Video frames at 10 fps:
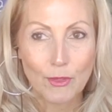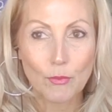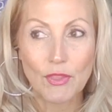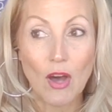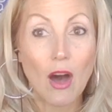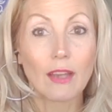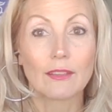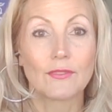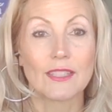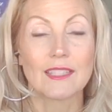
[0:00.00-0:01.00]
with all
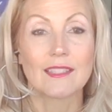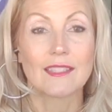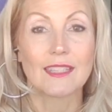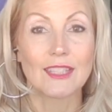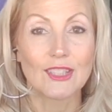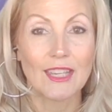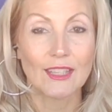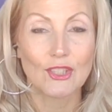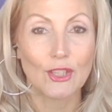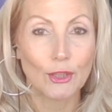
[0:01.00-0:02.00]
of its
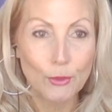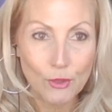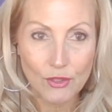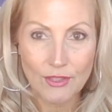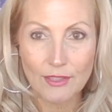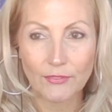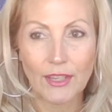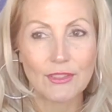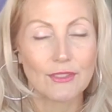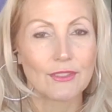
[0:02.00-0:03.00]
exclusions of
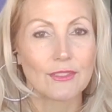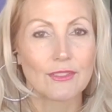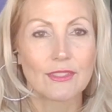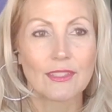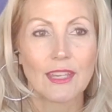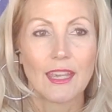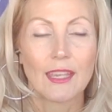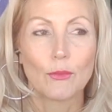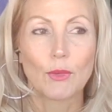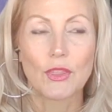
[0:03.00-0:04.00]
others,
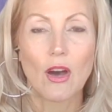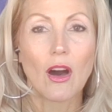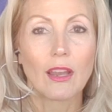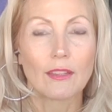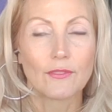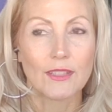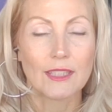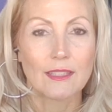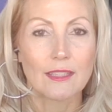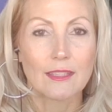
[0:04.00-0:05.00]
with all of
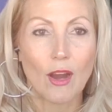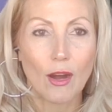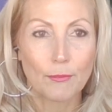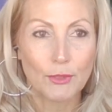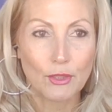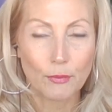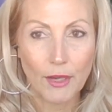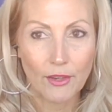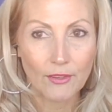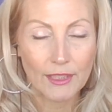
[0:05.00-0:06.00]
its
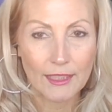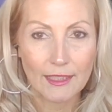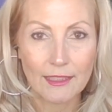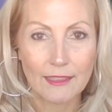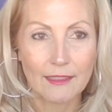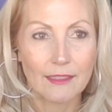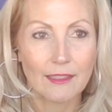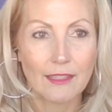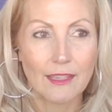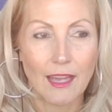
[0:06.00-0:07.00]
arbitrary
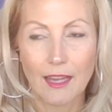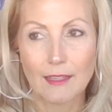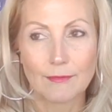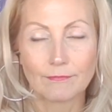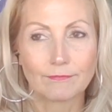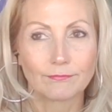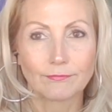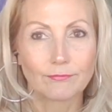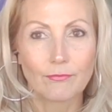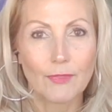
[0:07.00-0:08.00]

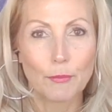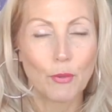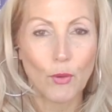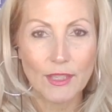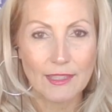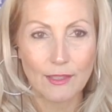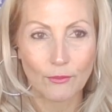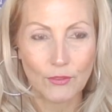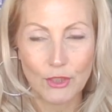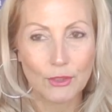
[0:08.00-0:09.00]
um, points of
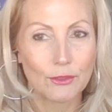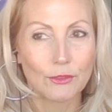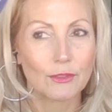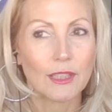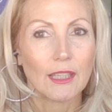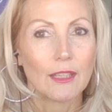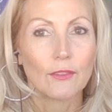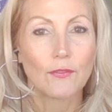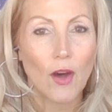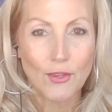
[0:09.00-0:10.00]
view,
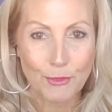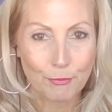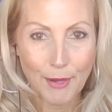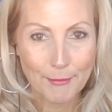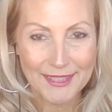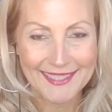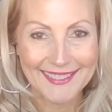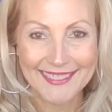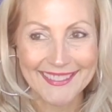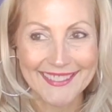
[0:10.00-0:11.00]
false
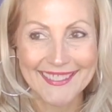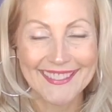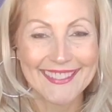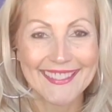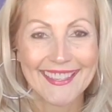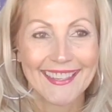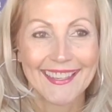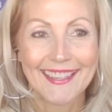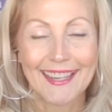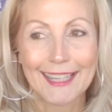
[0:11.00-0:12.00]
premises,
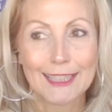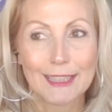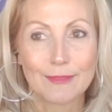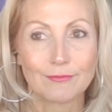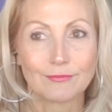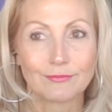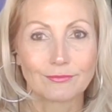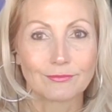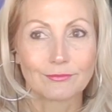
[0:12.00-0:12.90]
um,